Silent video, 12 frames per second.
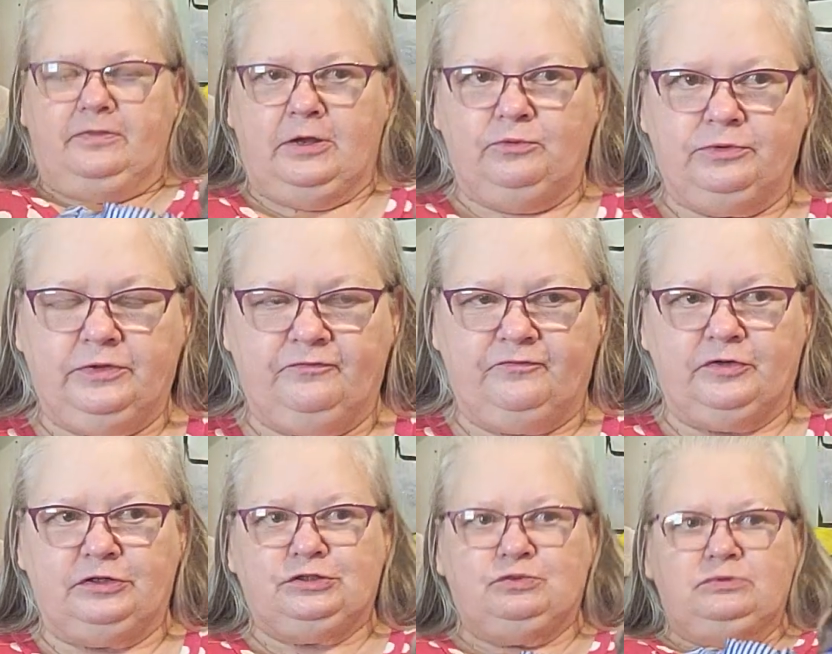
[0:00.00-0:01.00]
they were the
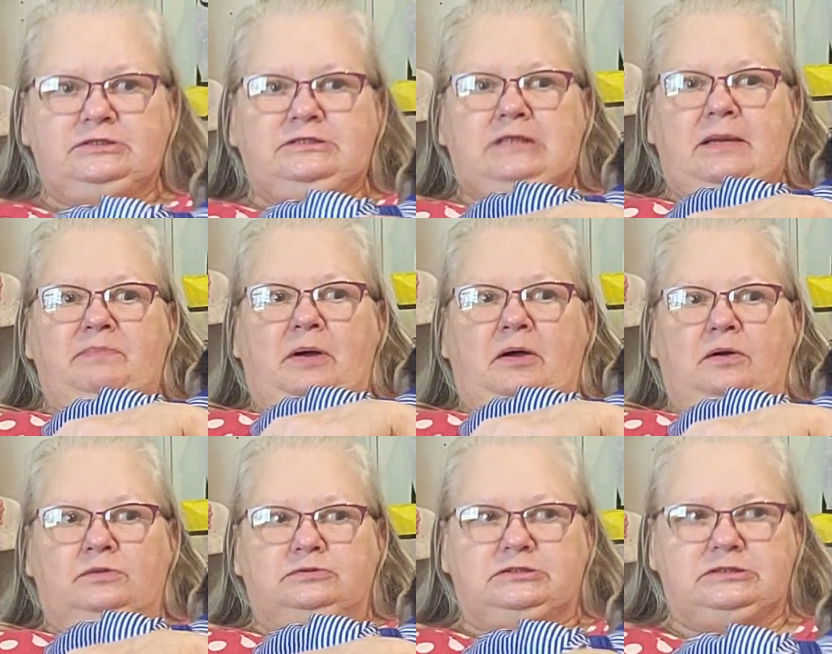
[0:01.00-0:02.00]
first ones I
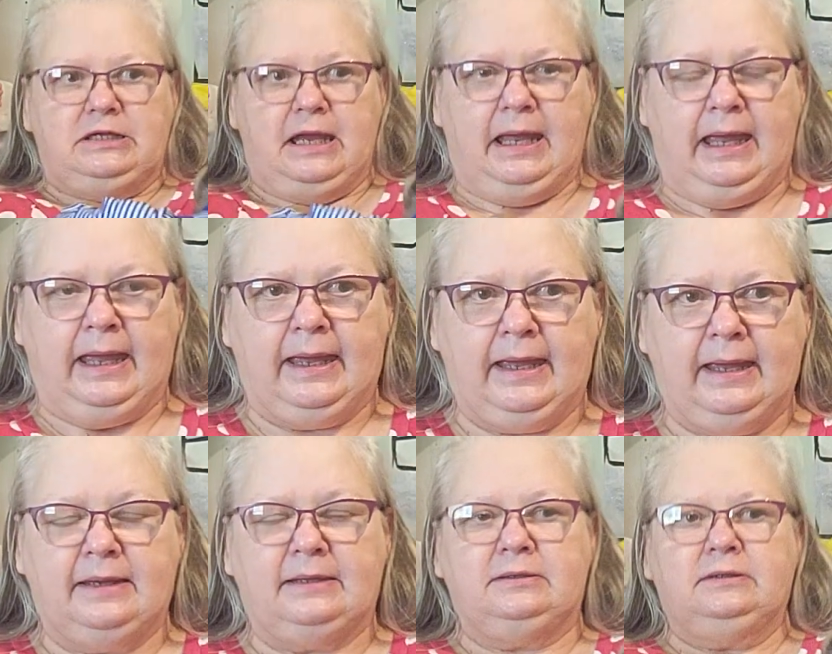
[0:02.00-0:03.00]
bought,
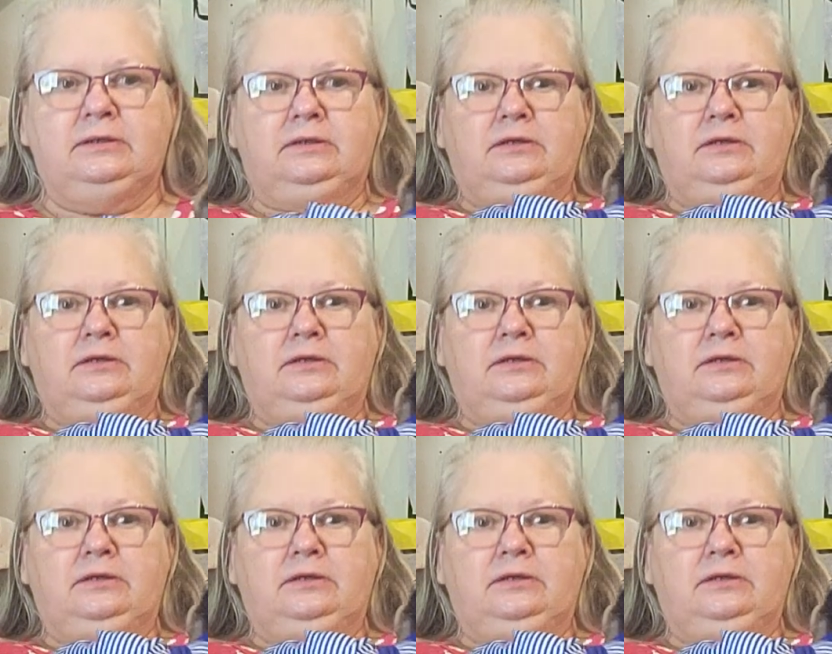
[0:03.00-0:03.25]
and